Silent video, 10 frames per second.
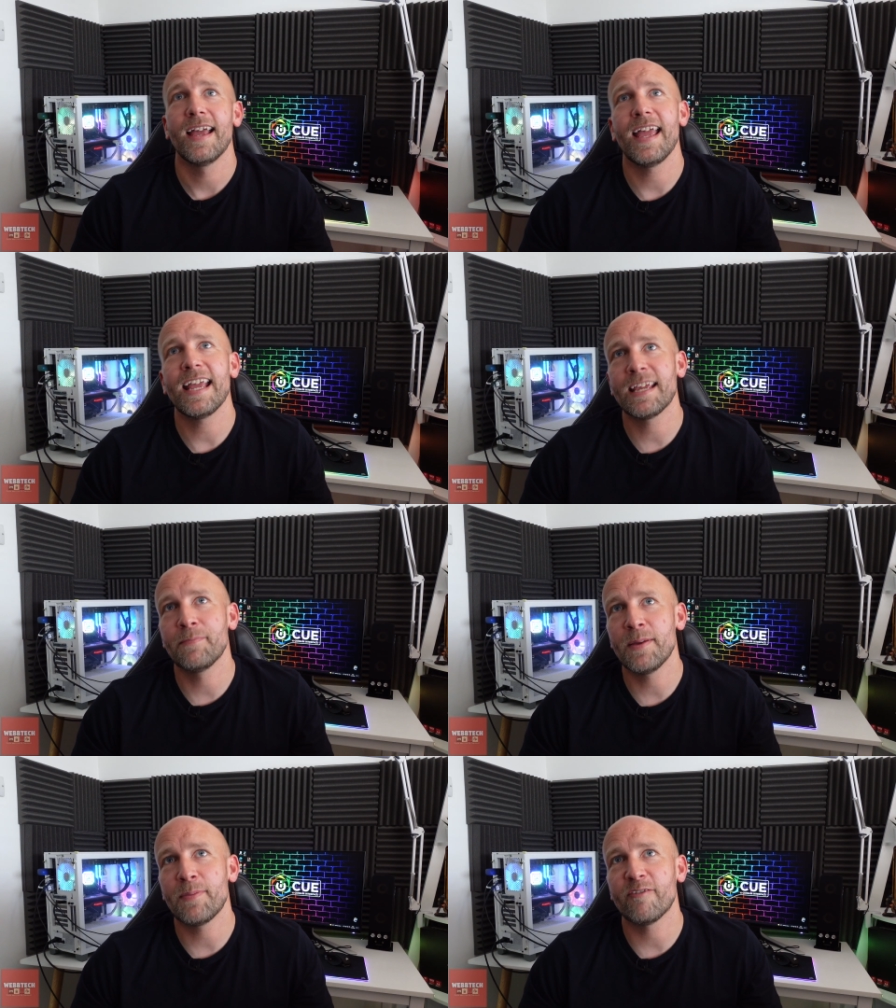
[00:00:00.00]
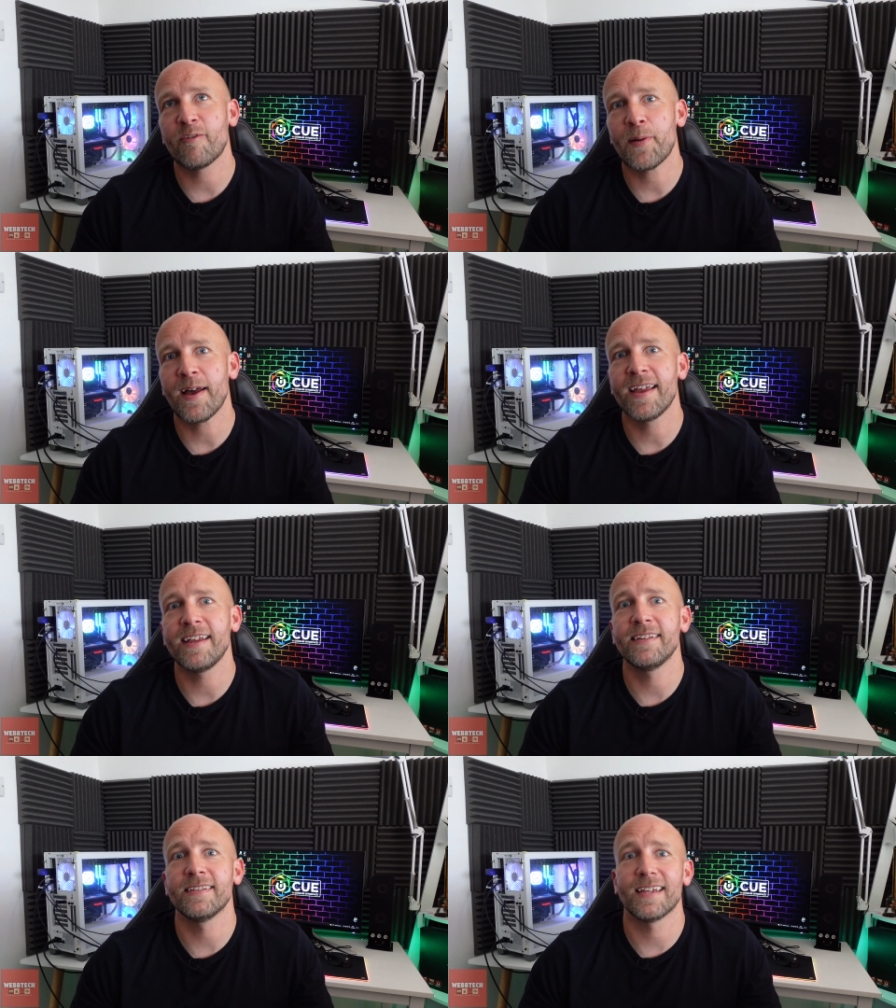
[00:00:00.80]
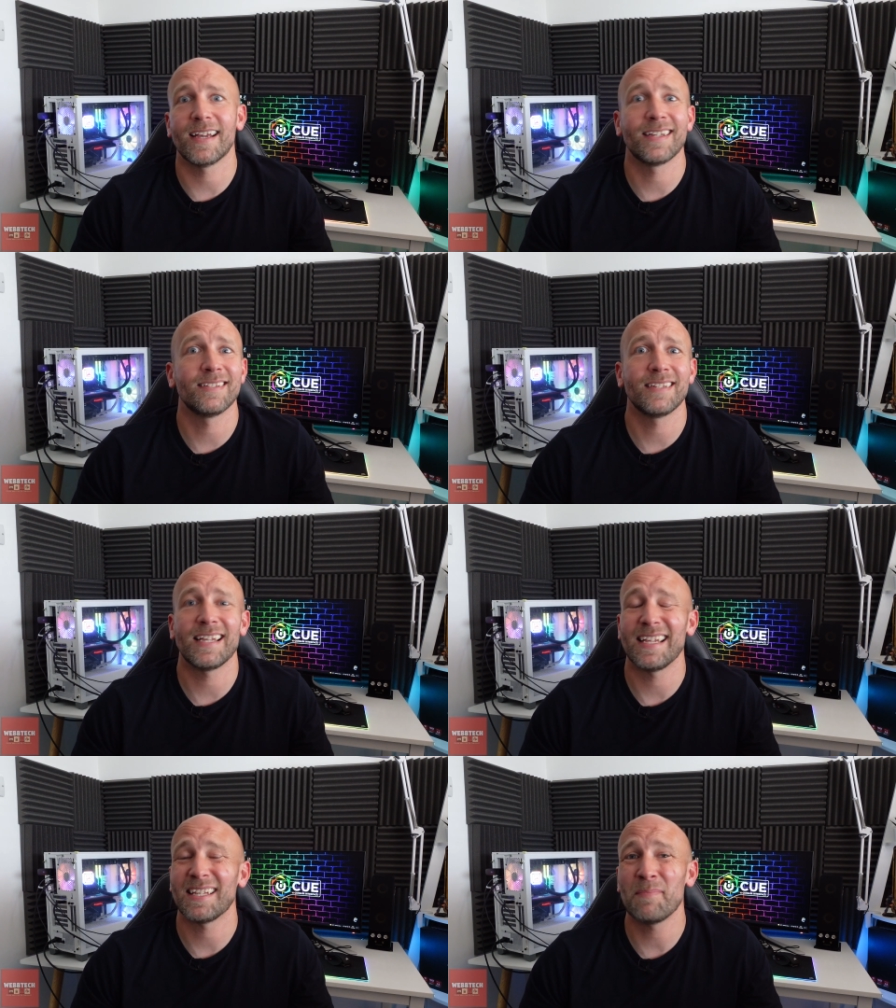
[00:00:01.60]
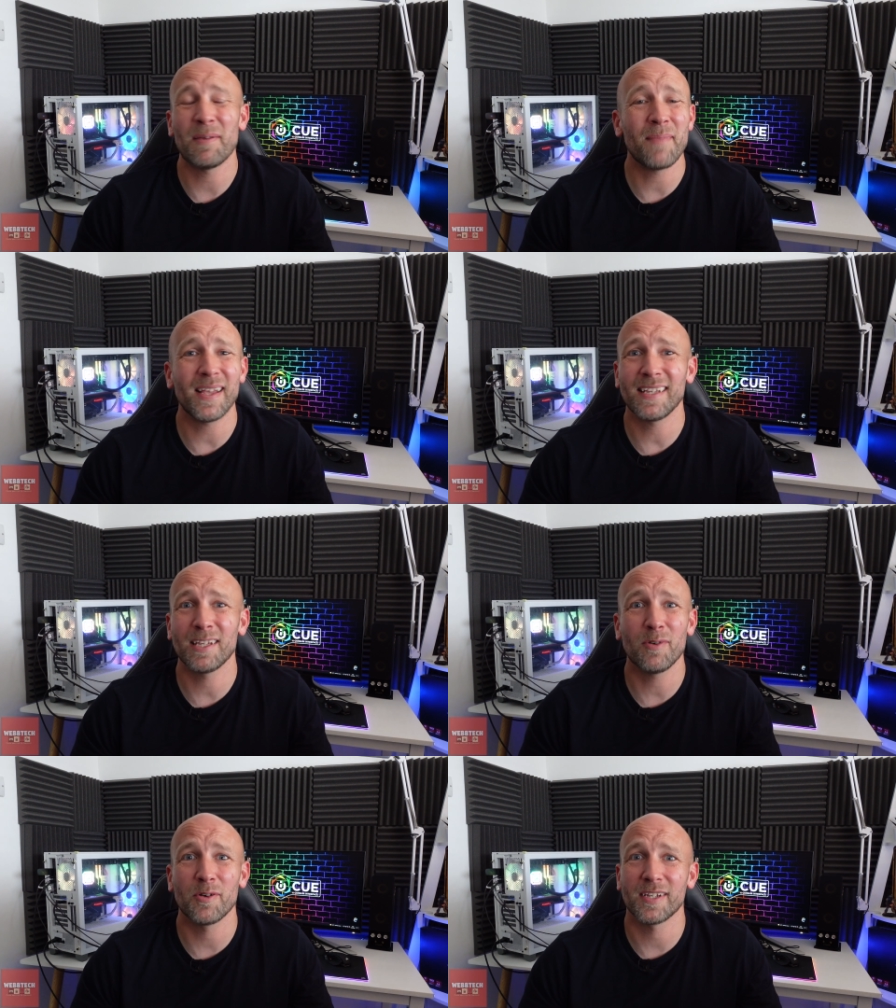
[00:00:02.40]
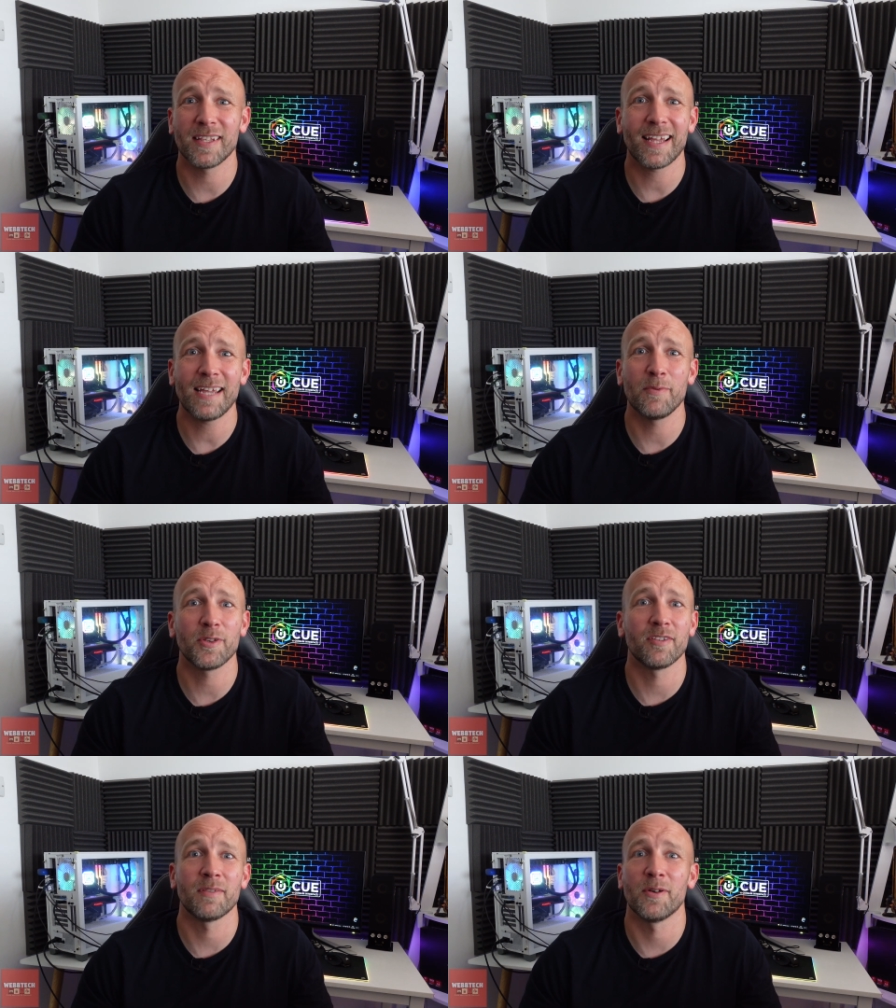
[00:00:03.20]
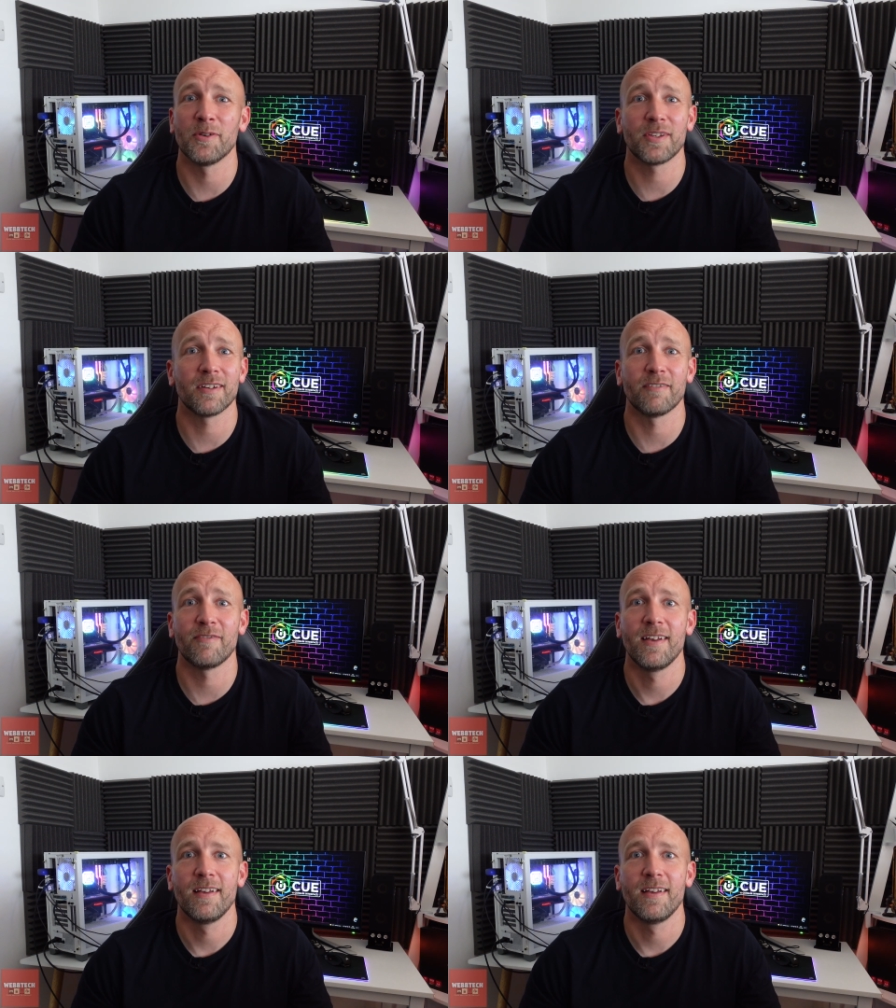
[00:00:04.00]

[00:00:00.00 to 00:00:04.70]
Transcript: It can be a bit of a pain, and it's a bit messy as well because the cables aren't the most kind of